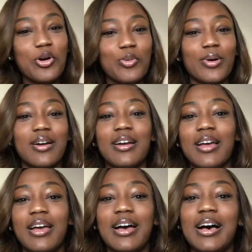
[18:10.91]
Uber.
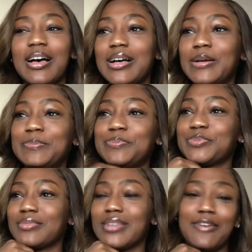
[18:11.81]

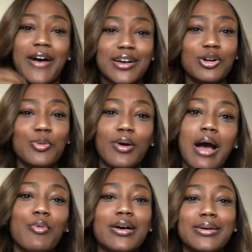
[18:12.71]
If I could Uber,
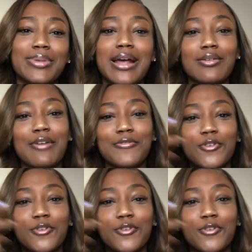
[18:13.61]
I would, but I don't have a